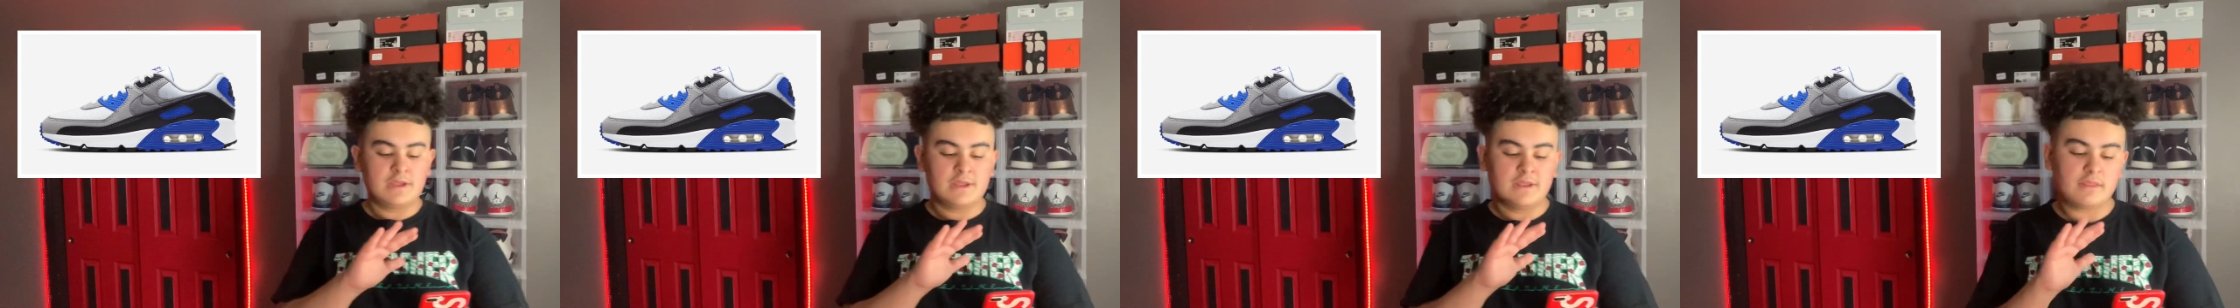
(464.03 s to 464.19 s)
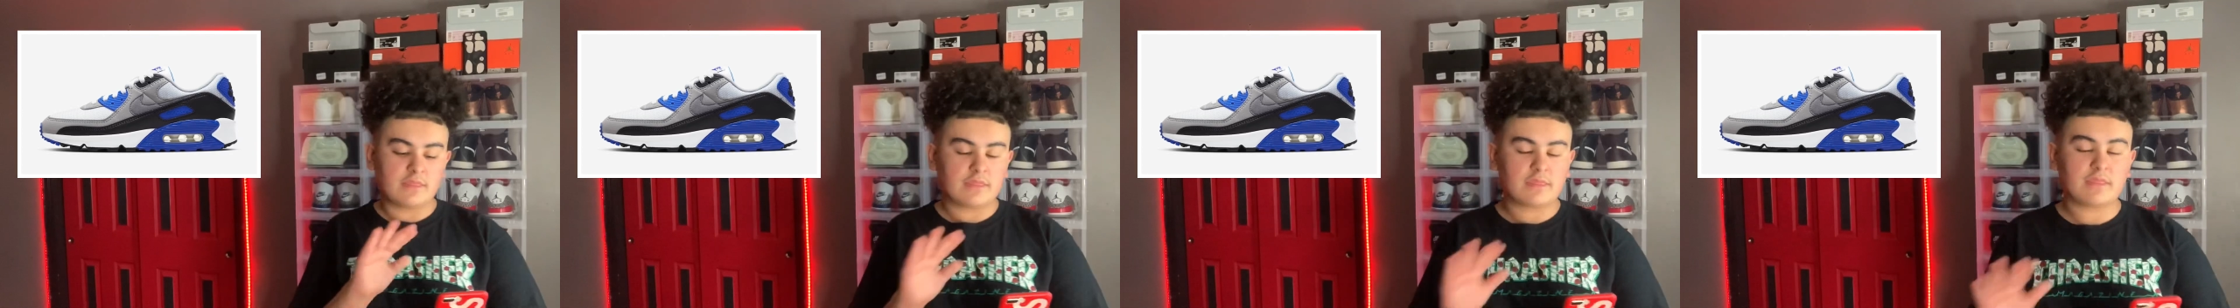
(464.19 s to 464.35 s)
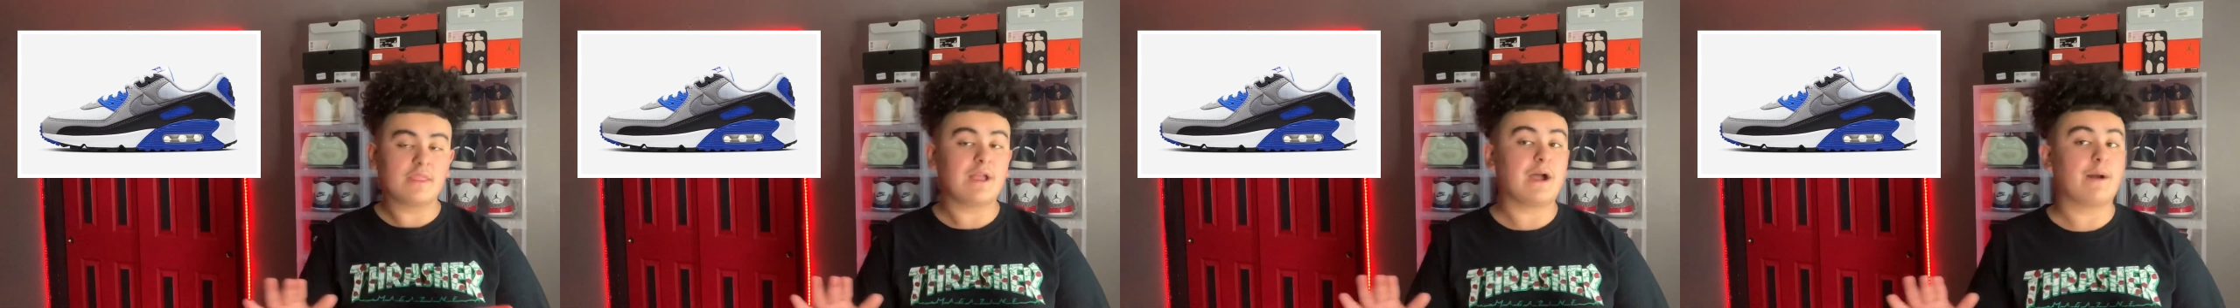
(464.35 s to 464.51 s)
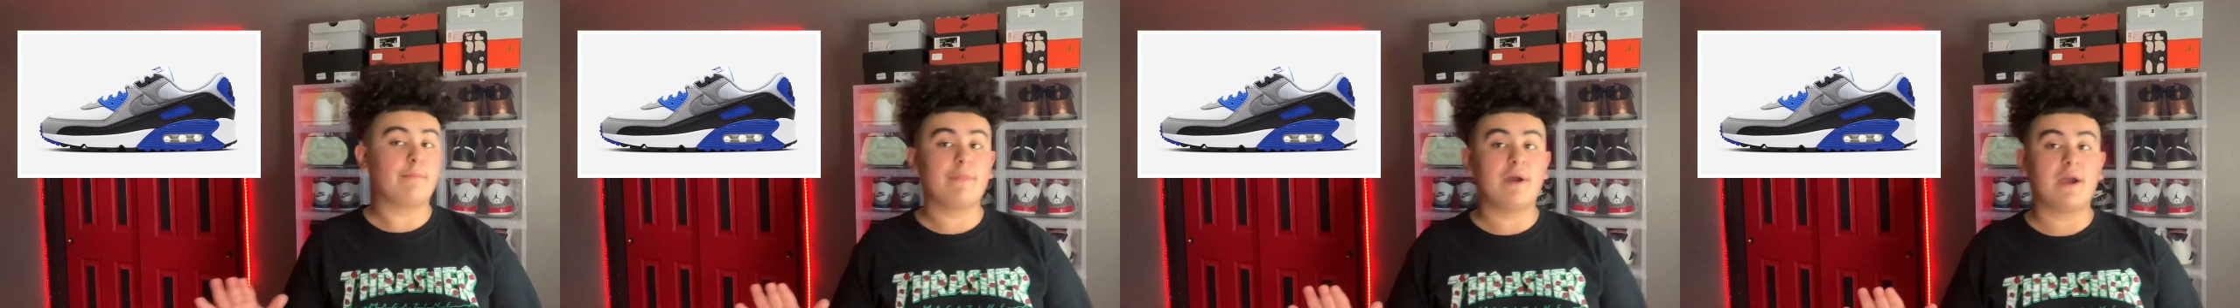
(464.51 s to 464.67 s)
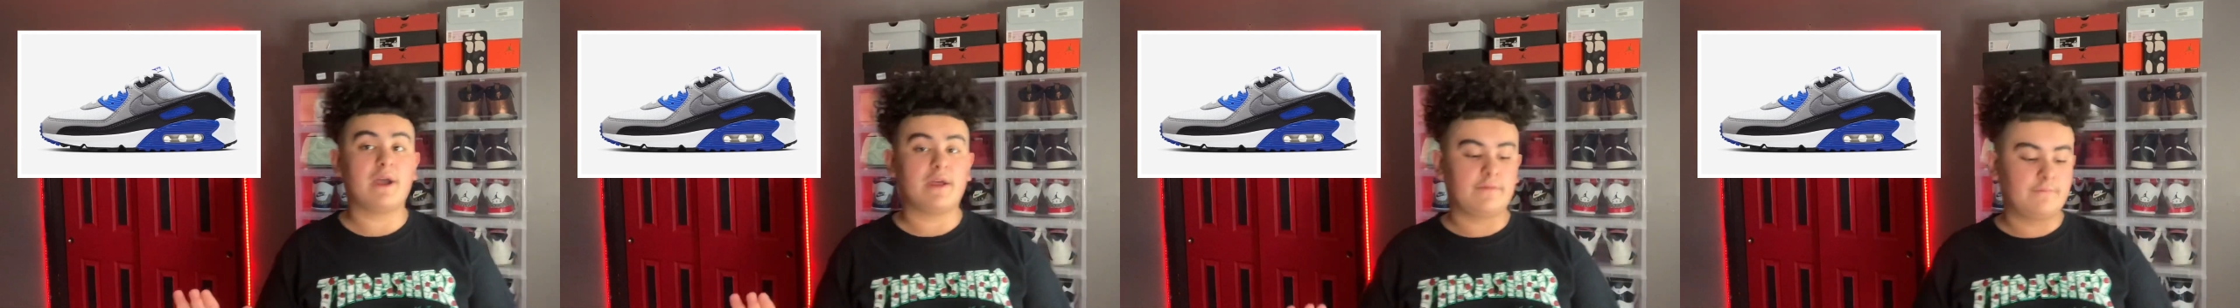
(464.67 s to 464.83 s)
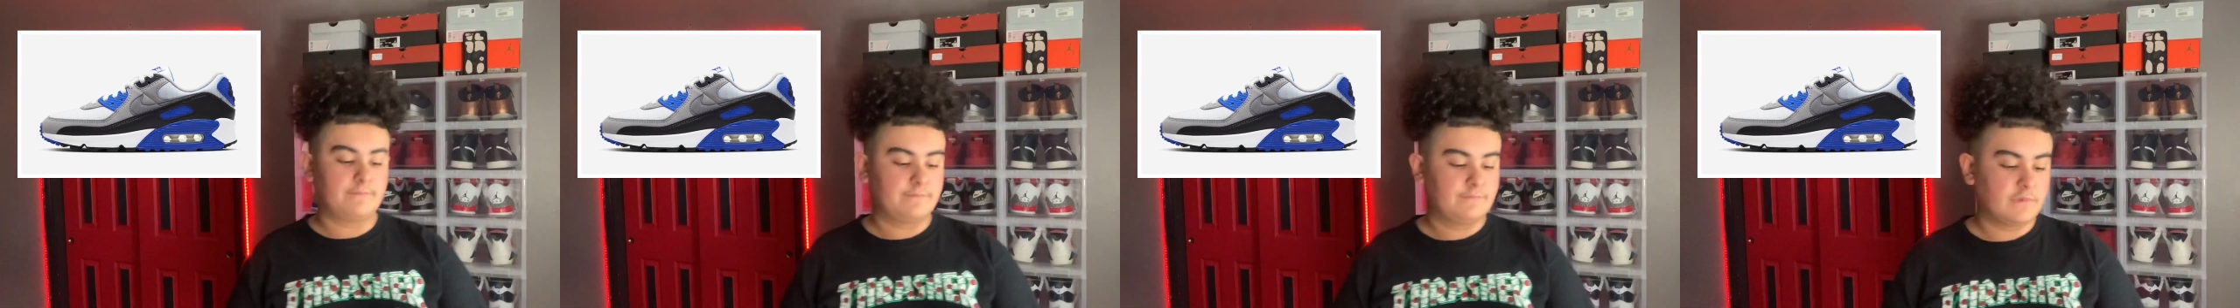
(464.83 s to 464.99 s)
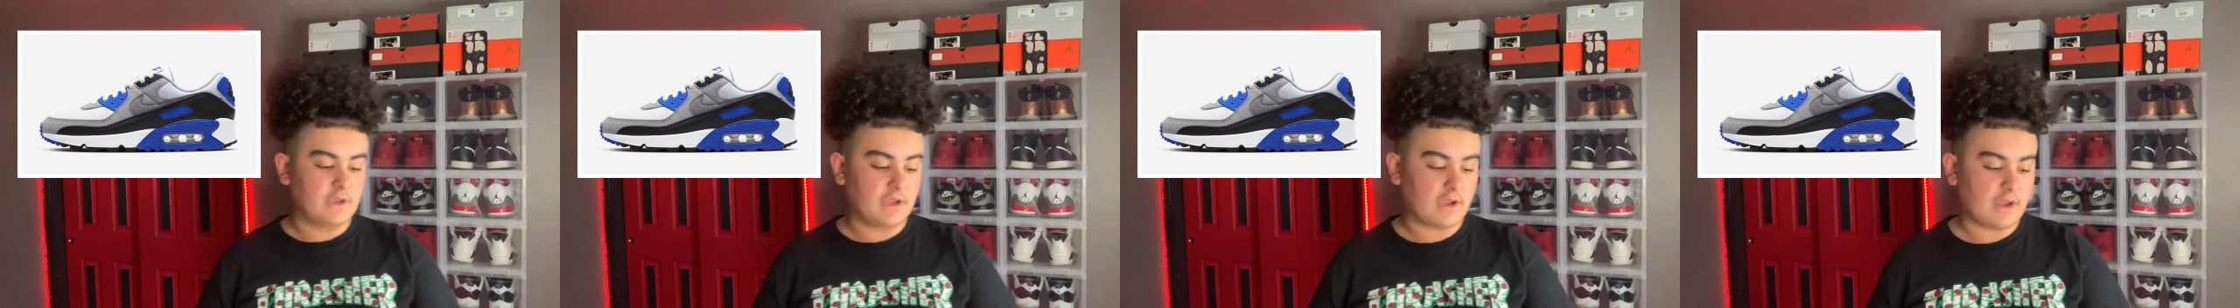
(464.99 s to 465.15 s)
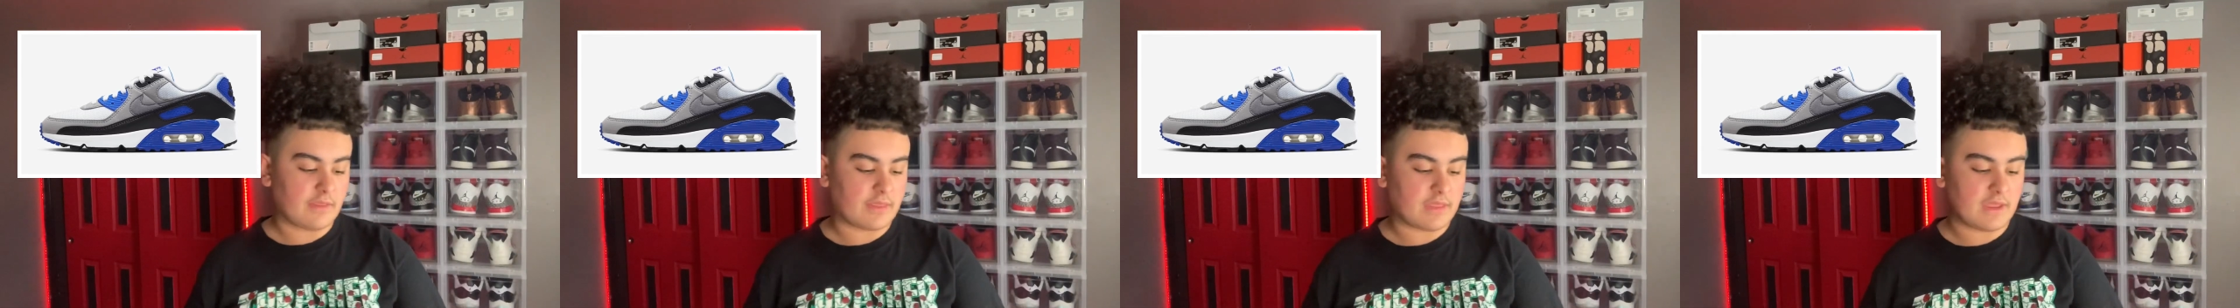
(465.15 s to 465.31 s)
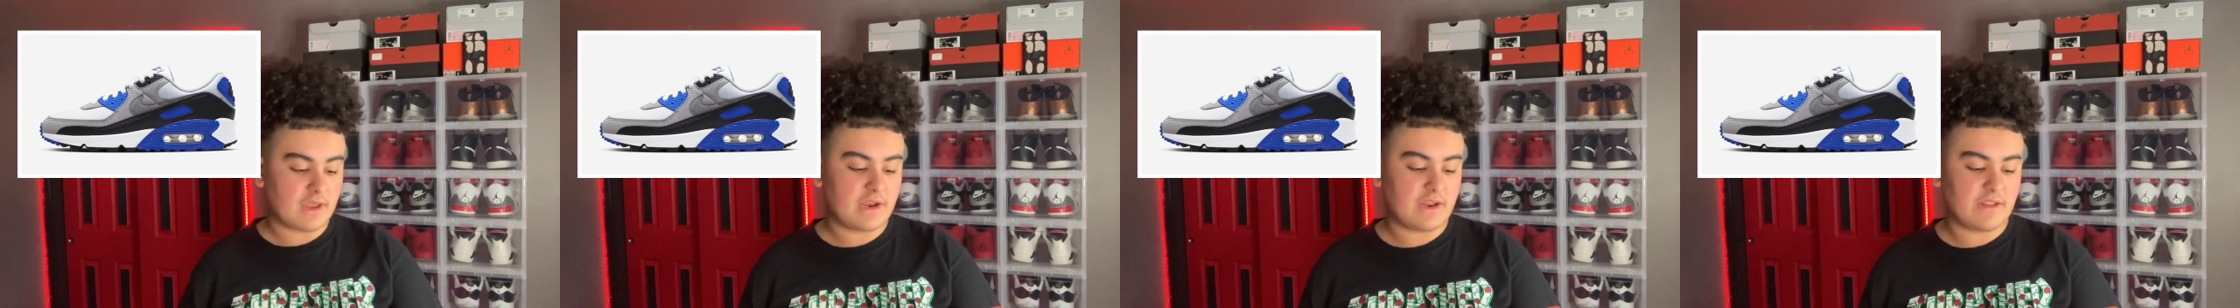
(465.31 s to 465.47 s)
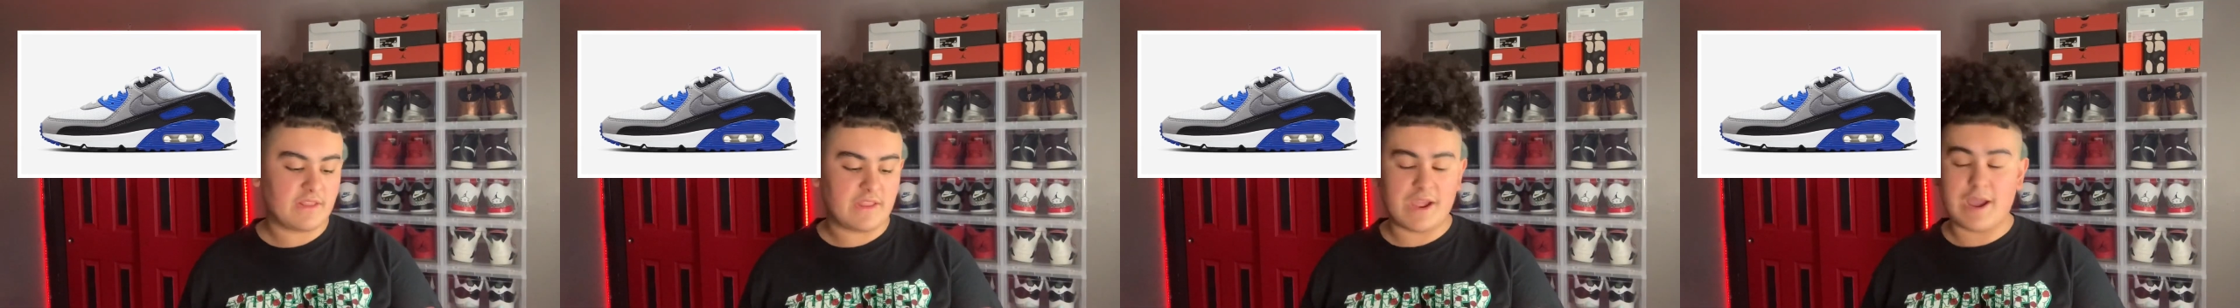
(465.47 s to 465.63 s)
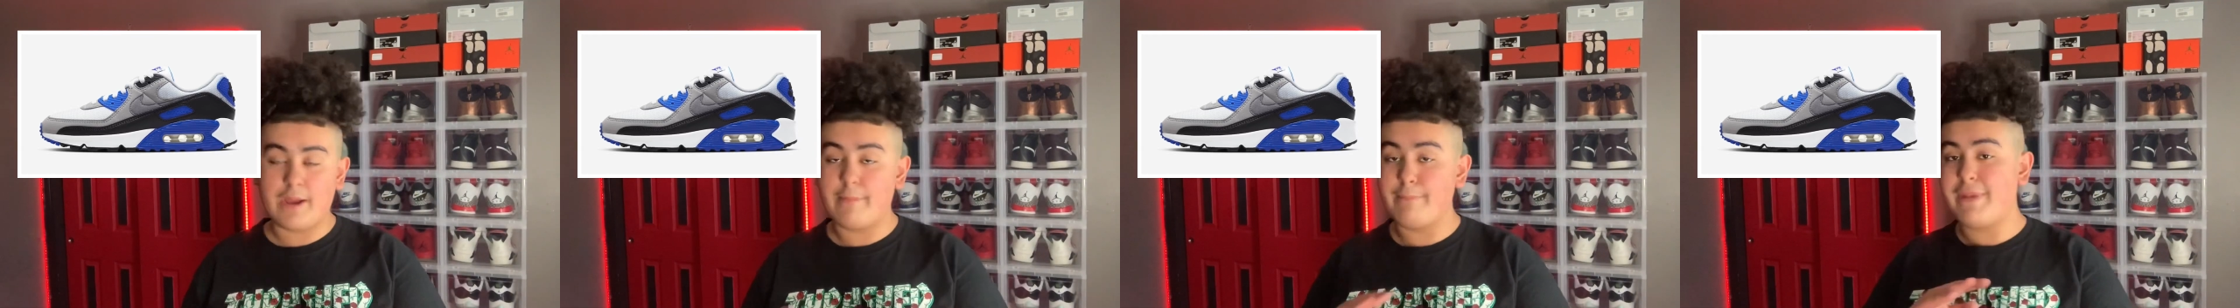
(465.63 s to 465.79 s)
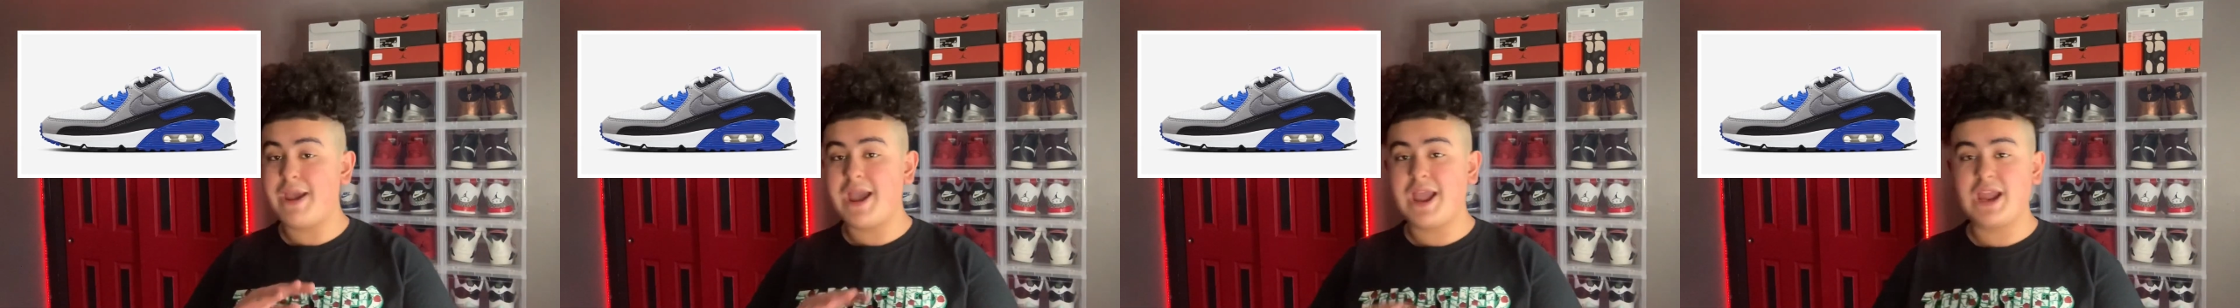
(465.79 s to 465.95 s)
It's not bad. Like I said, and they
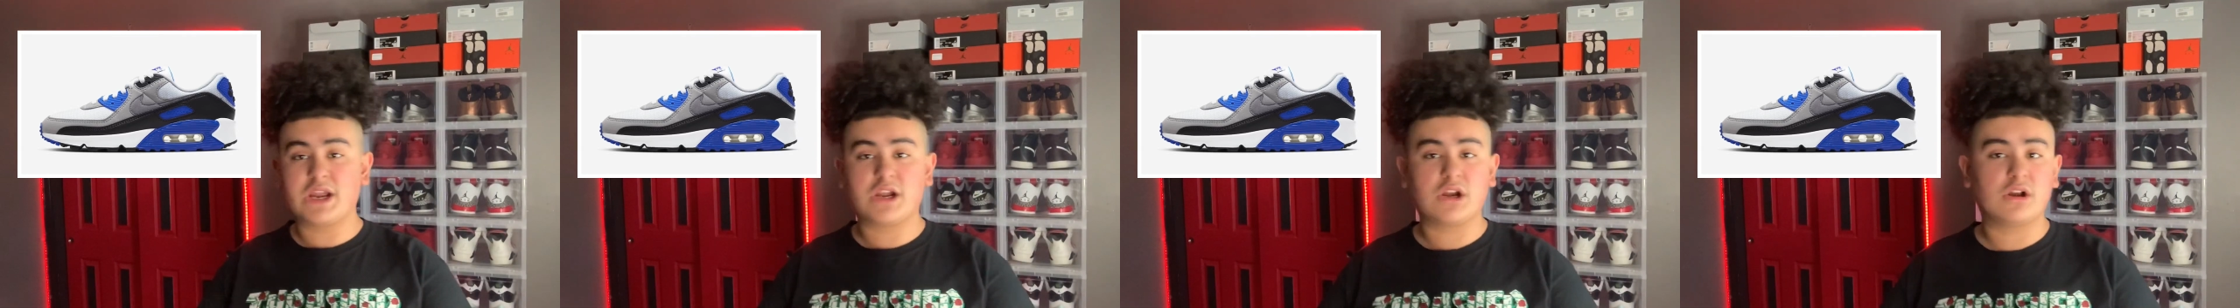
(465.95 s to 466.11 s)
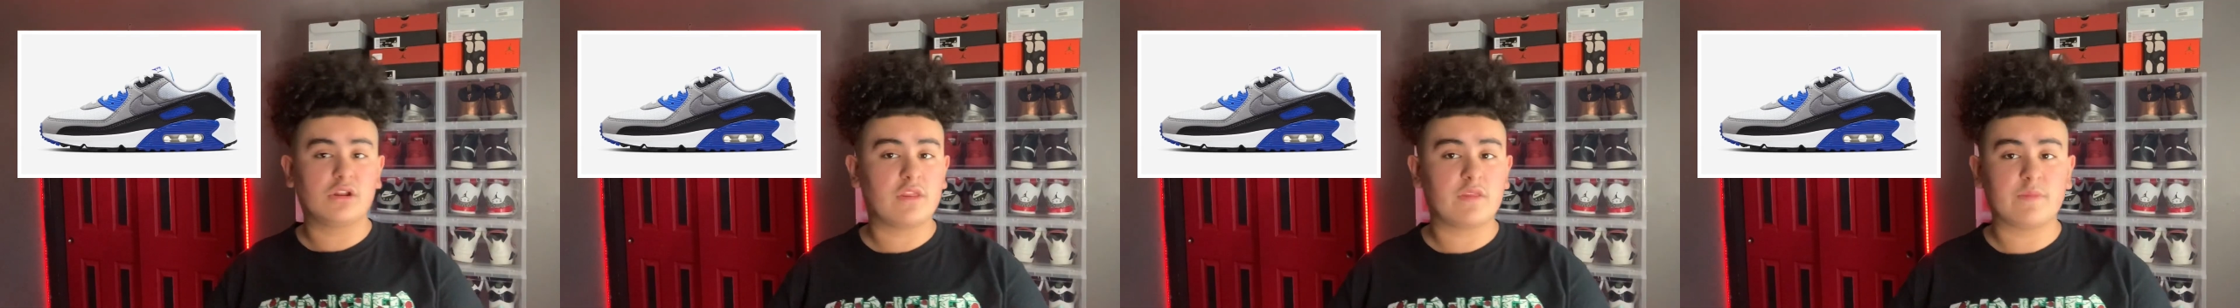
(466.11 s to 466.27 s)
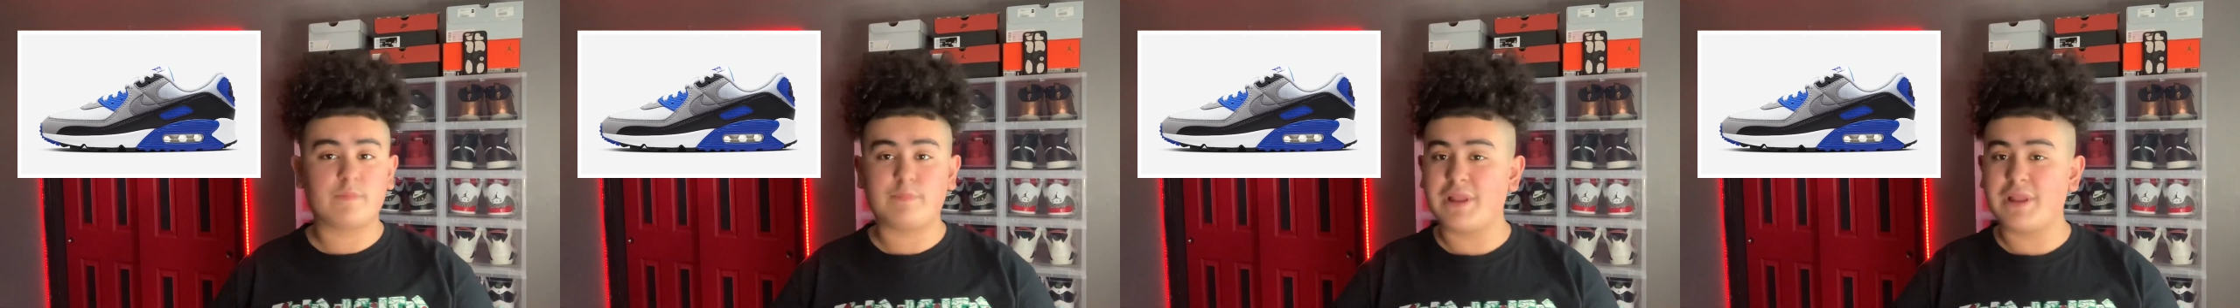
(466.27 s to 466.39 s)
got mad colors,